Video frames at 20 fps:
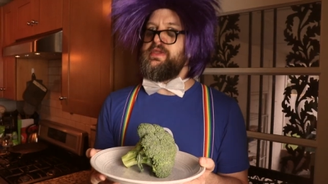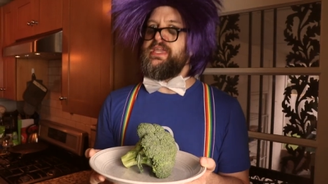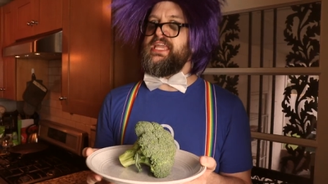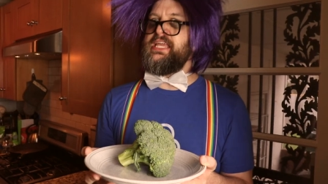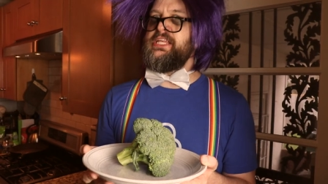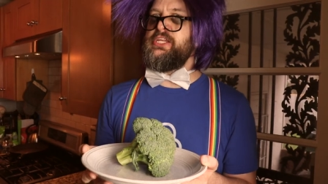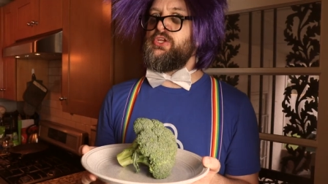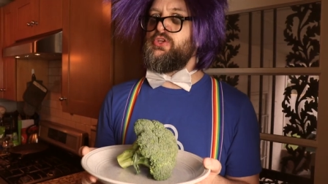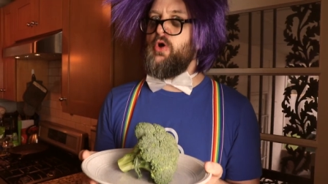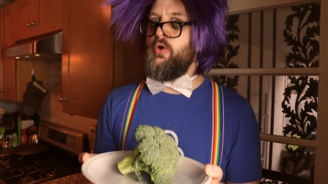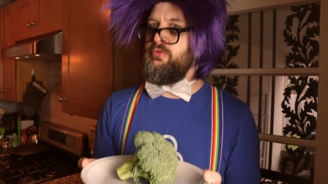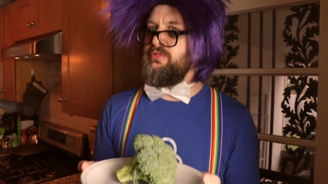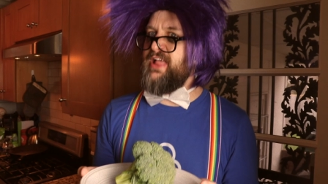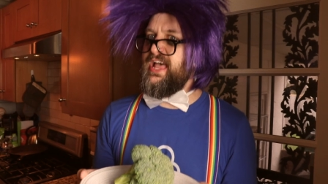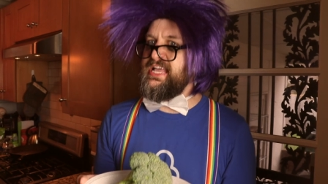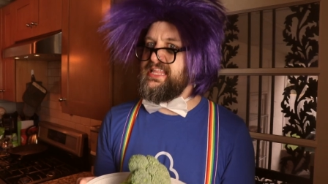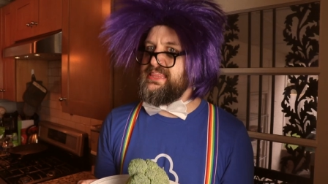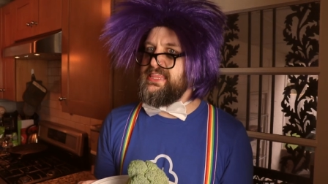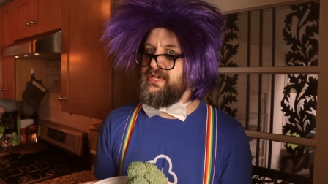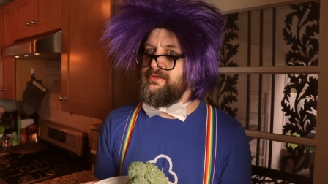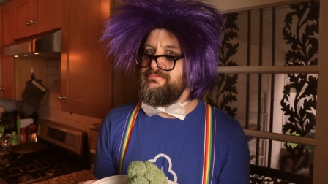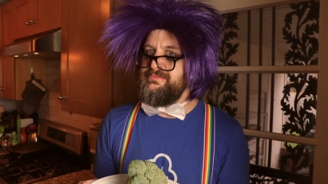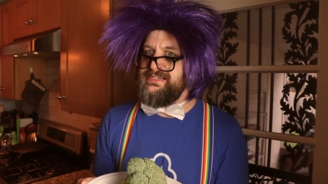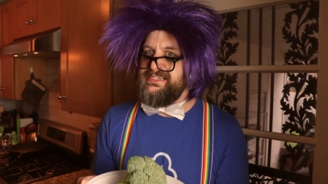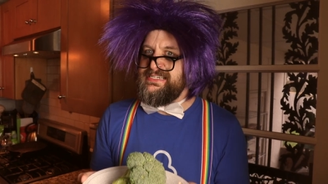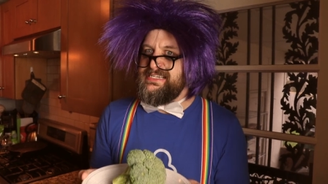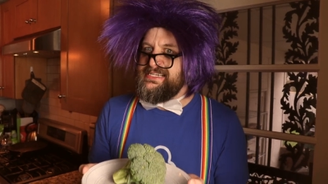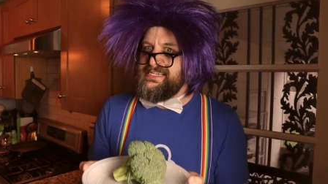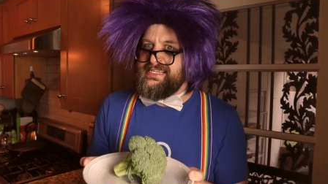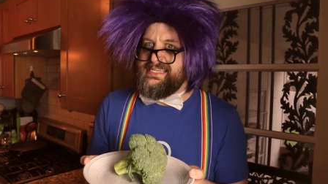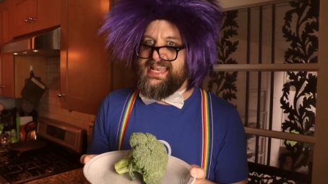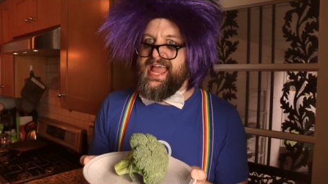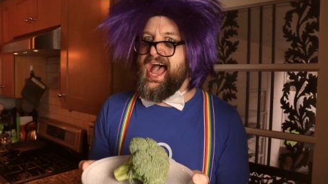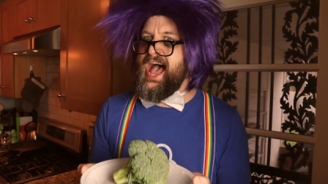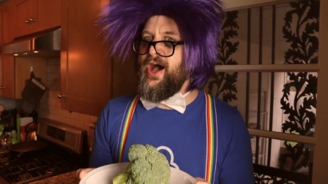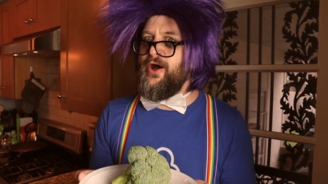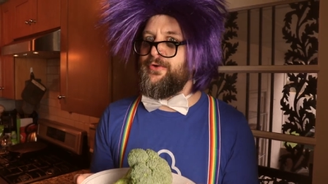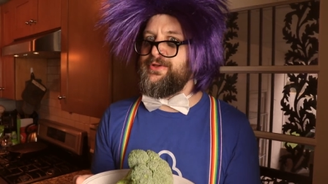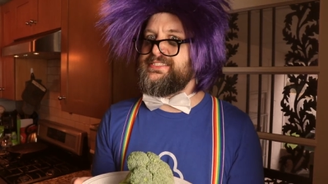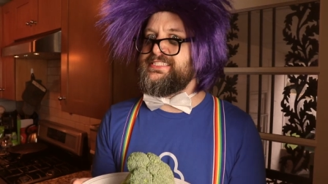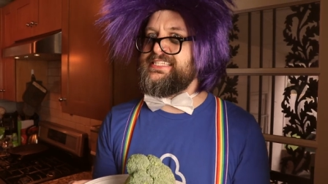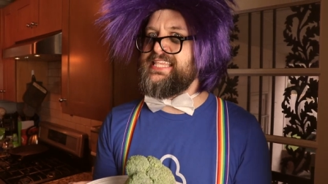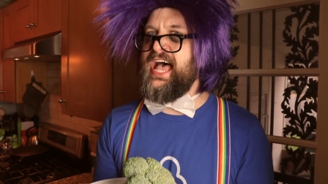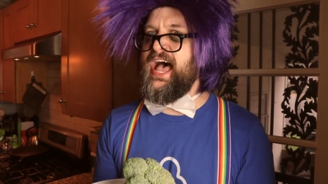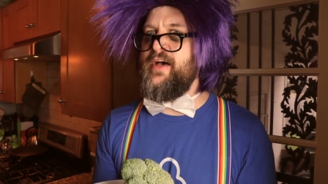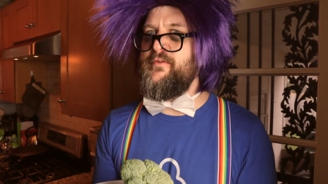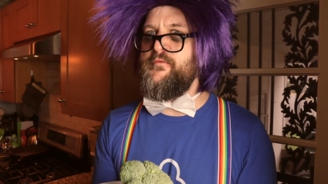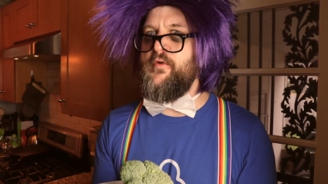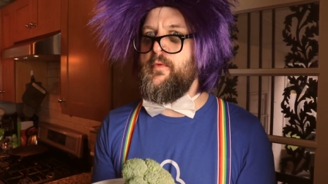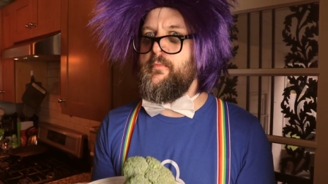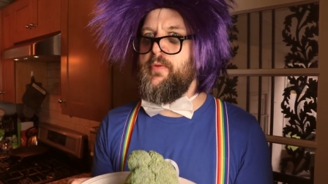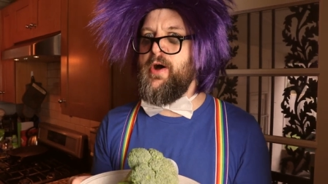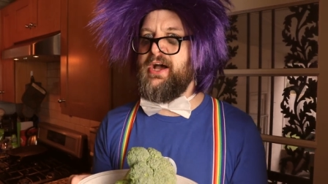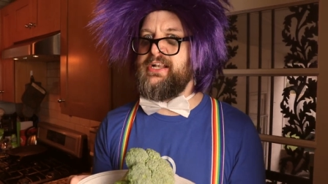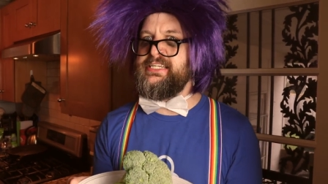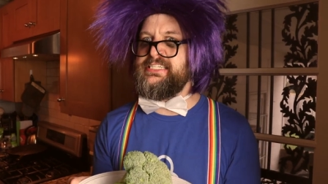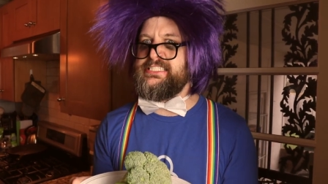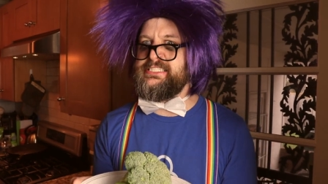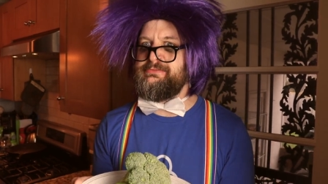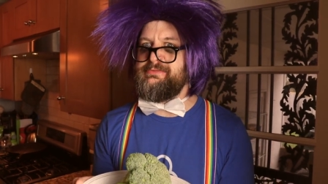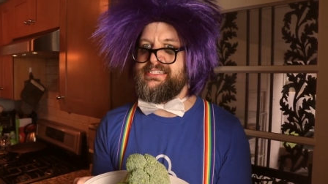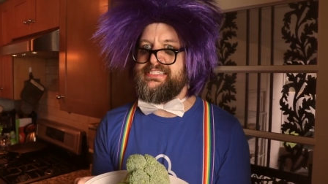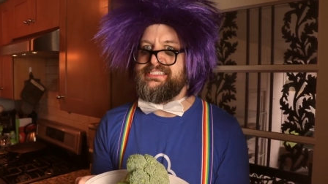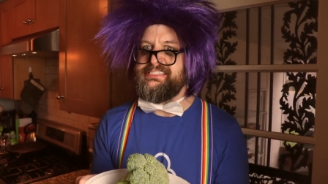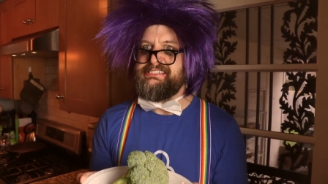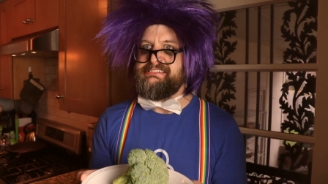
mean you don't, you like, don't them? like them? Now, now it's time for punishment.